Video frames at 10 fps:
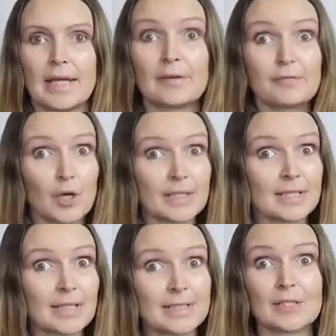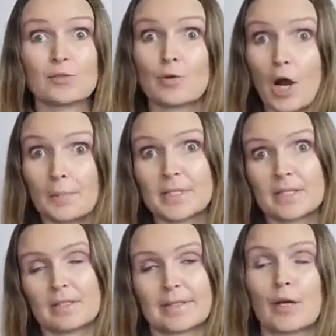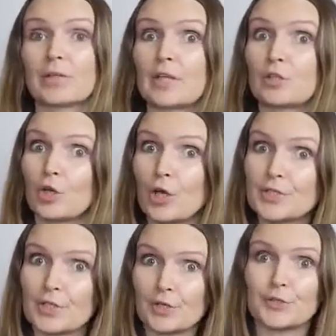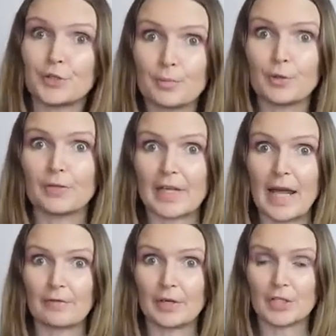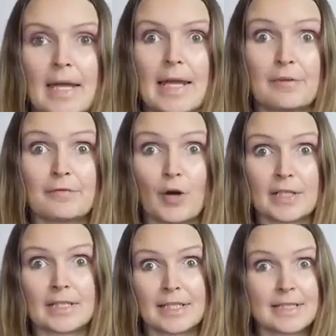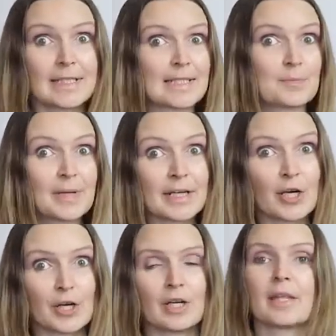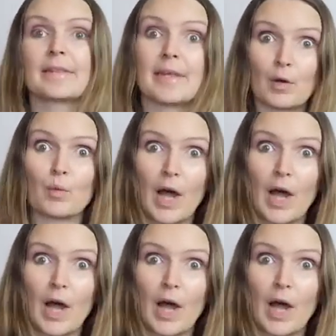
If volatility drops, they'll get closer to the moving average. If volatility gets bigger, they'll